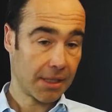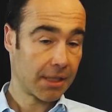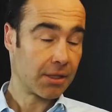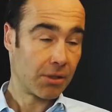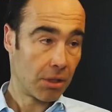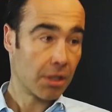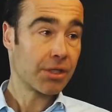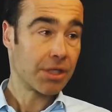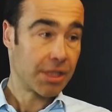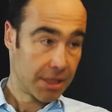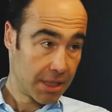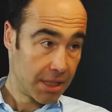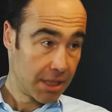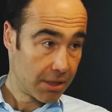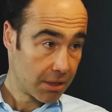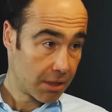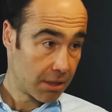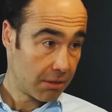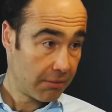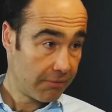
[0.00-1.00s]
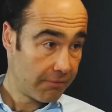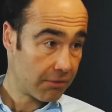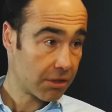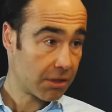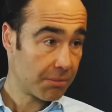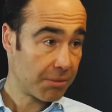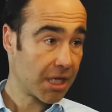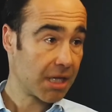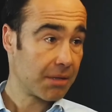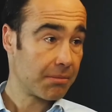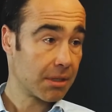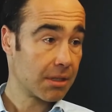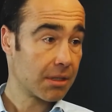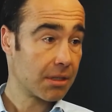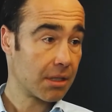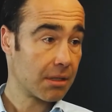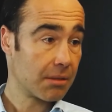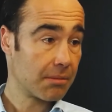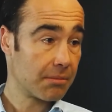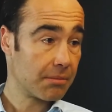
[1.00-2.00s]
the technology is here now for the
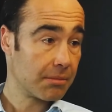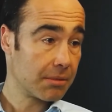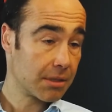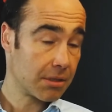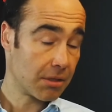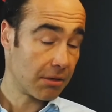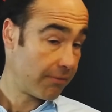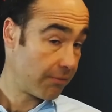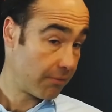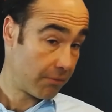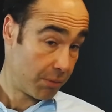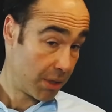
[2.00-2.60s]
payment stuff.